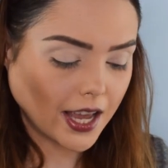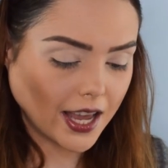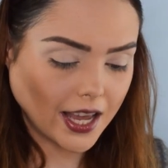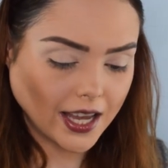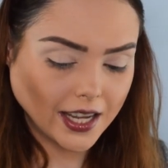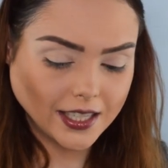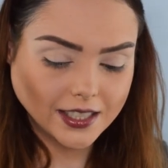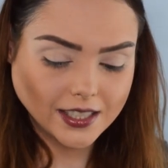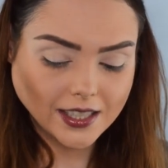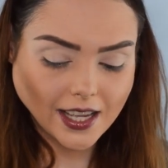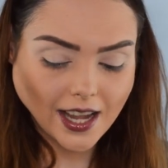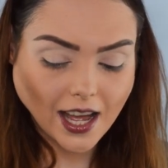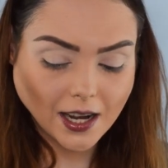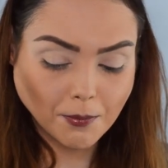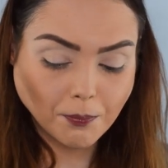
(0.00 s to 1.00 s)
and
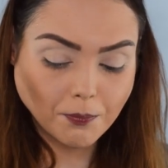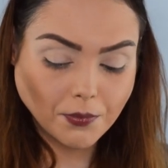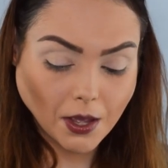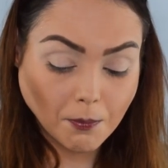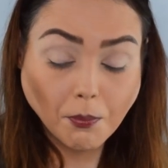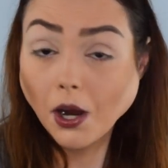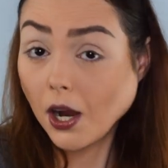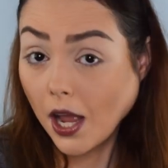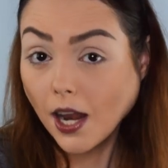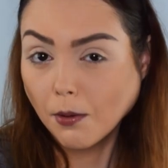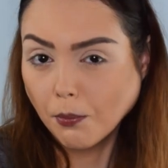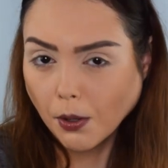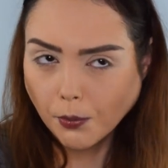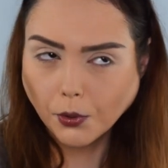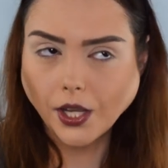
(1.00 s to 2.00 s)
they had a they had
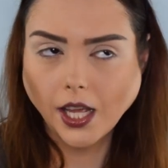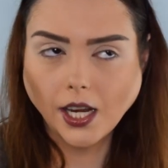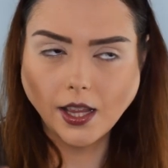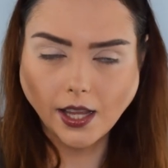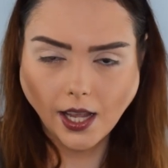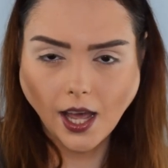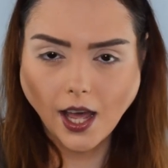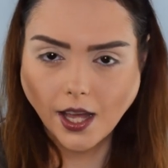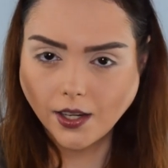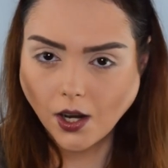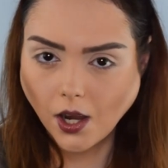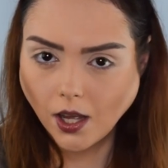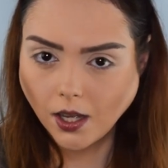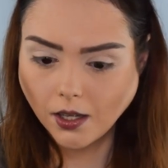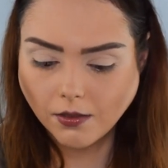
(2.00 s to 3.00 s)
a purple kit, and they had
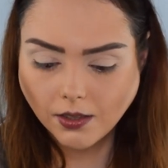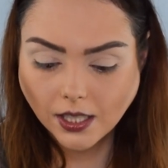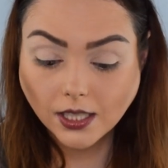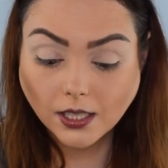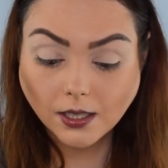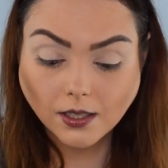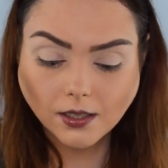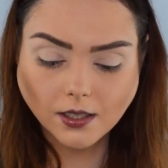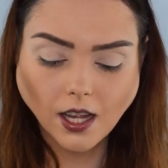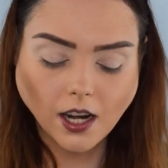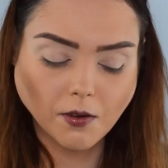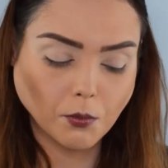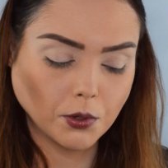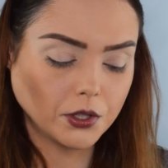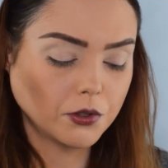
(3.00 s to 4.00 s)
uh, this
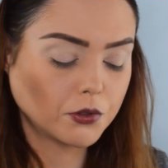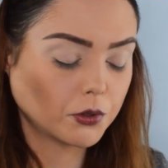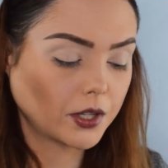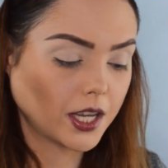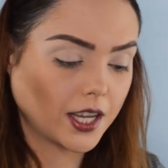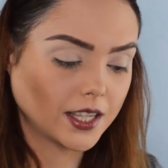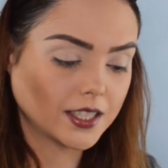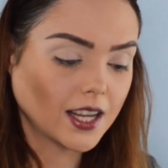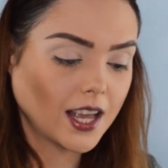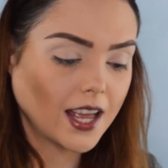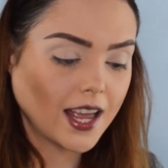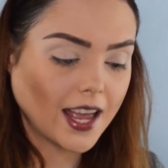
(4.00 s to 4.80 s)
kind of more neutral kit.